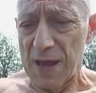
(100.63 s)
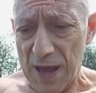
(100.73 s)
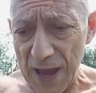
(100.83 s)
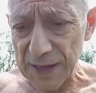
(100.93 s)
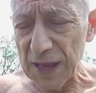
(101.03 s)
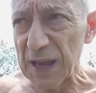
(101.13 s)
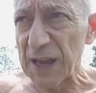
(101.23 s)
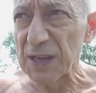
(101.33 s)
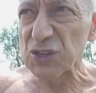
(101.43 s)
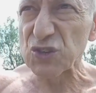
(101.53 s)
and
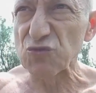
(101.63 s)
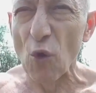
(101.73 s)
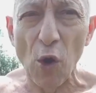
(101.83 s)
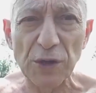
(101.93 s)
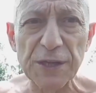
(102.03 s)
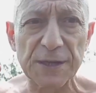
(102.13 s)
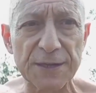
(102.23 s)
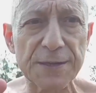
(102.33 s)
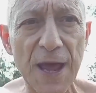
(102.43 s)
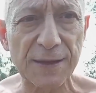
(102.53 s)
it's strongly
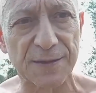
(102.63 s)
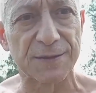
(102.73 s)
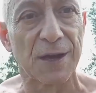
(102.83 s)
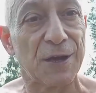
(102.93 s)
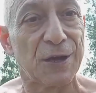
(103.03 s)
connected